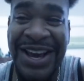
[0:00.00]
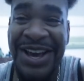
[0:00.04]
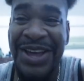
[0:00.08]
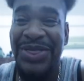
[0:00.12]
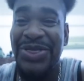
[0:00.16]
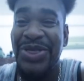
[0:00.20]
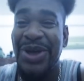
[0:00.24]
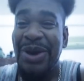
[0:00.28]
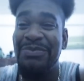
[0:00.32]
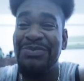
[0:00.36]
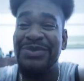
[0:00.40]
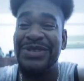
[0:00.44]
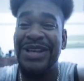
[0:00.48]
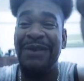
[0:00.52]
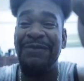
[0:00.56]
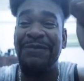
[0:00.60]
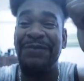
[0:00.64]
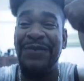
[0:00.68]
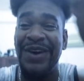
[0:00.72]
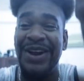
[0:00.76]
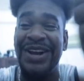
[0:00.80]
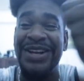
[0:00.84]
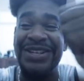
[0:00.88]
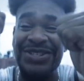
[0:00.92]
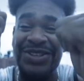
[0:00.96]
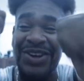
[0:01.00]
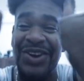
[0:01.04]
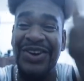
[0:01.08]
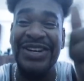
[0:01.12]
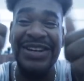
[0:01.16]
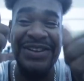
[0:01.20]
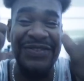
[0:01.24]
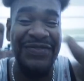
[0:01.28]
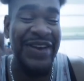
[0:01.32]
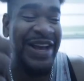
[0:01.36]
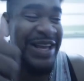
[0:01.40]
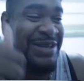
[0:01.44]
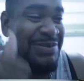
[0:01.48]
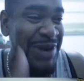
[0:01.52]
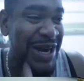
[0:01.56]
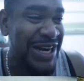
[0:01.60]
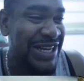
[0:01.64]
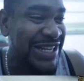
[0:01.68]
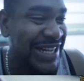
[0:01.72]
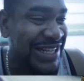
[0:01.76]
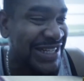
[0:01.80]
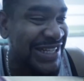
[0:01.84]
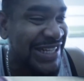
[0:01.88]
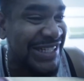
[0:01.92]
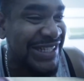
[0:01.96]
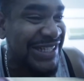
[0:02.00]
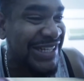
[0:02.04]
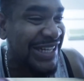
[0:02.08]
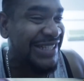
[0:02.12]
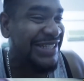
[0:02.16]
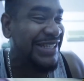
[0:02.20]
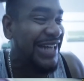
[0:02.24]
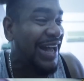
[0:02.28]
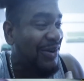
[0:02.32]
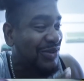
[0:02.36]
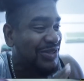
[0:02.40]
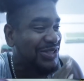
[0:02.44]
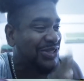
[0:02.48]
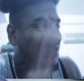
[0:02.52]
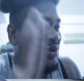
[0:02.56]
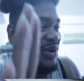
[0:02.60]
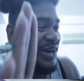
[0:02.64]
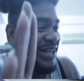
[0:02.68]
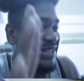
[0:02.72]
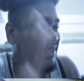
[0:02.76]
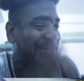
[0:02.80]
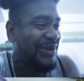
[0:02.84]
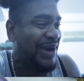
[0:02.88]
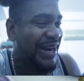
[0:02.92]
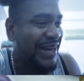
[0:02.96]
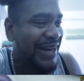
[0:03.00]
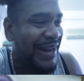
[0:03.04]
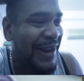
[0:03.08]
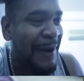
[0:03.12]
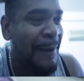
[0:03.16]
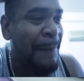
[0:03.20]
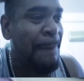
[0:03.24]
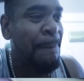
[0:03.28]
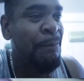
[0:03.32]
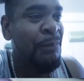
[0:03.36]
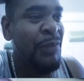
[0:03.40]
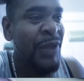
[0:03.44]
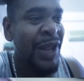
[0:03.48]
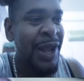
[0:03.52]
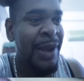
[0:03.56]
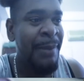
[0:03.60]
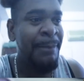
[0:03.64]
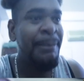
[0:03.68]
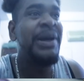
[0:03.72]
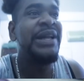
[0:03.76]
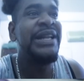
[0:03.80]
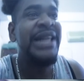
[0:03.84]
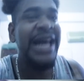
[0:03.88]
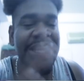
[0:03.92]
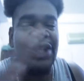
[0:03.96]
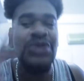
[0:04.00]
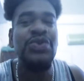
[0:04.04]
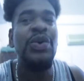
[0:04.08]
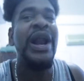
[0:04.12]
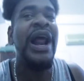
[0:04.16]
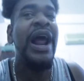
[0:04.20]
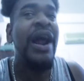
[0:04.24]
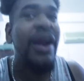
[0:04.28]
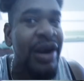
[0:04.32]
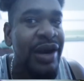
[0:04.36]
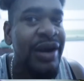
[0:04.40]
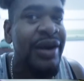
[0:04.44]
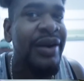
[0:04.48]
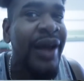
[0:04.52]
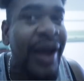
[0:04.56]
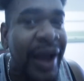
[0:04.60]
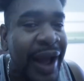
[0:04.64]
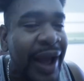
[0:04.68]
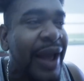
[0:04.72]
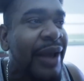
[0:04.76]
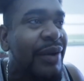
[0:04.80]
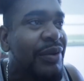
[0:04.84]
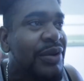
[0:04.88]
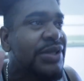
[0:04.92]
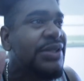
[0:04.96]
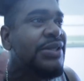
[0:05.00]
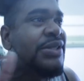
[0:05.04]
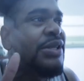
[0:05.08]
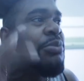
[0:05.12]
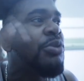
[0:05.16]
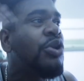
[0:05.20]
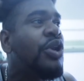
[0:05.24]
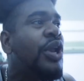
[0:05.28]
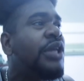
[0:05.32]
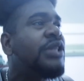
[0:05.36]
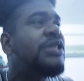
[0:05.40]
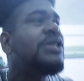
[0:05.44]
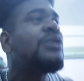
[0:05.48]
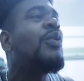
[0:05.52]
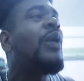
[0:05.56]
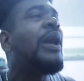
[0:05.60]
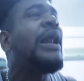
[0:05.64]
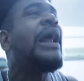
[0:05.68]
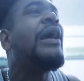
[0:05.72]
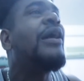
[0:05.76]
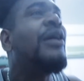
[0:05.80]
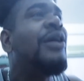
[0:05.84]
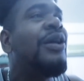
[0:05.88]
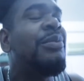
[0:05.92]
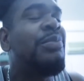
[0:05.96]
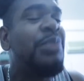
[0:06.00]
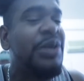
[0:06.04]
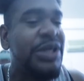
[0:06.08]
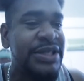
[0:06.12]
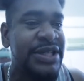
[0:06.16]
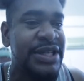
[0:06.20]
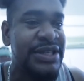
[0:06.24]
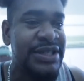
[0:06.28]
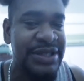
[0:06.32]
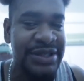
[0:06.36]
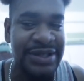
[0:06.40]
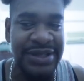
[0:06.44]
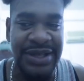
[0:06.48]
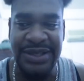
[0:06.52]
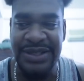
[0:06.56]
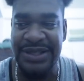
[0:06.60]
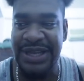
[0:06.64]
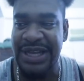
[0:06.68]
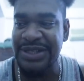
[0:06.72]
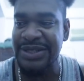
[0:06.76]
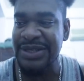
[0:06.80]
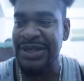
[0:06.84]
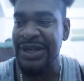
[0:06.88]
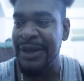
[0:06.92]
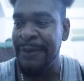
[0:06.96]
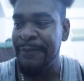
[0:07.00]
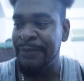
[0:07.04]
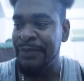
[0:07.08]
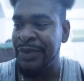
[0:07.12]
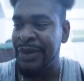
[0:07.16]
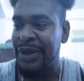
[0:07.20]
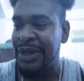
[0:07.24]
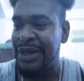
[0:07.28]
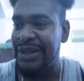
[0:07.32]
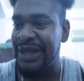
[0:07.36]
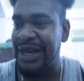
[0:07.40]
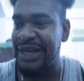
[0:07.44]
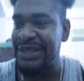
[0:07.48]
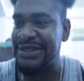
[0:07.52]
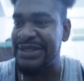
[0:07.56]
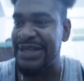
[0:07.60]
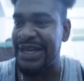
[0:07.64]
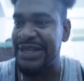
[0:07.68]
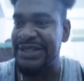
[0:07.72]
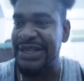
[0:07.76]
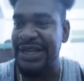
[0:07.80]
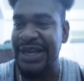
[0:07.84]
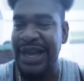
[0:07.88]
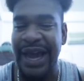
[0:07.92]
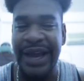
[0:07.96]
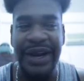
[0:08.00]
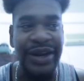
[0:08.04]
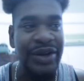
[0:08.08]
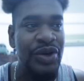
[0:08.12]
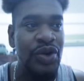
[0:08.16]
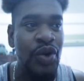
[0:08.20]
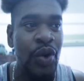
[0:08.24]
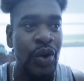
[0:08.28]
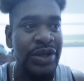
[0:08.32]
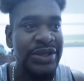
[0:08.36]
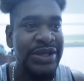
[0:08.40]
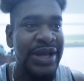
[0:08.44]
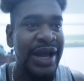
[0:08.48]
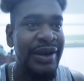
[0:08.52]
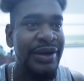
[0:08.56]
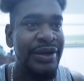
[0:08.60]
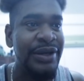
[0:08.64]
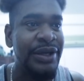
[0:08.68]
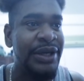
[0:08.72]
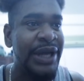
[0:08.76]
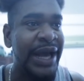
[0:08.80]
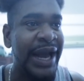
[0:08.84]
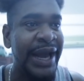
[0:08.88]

Thumbs up for the sound effects, brothers and sisters. That was crazy right there. But that's what I heard. I was simulating what I heard, brothers and sisters. That's the kind of noise I heard.